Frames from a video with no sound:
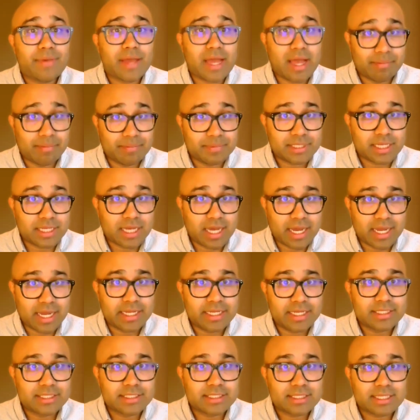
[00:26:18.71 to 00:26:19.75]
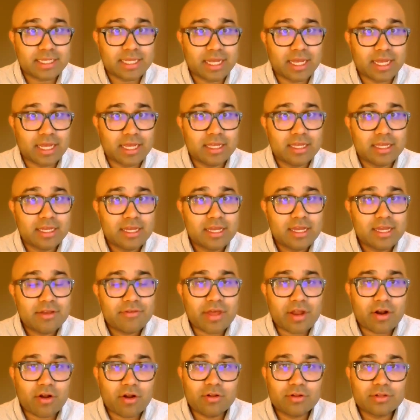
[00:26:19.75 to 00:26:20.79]
peptides
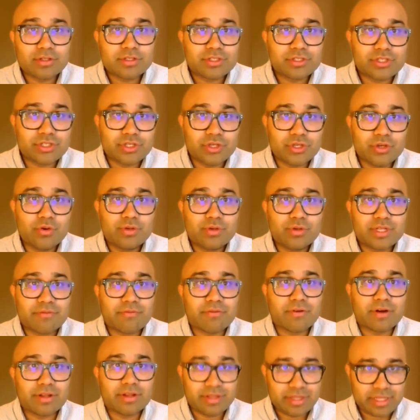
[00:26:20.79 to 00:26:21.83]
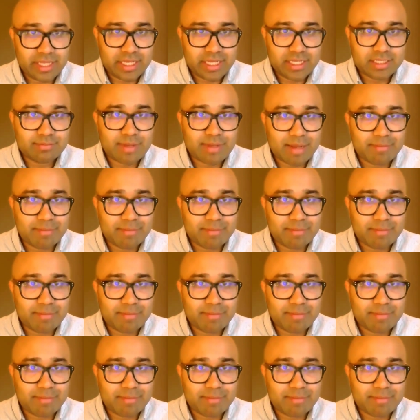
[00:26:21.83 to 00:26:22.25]
that all do different things.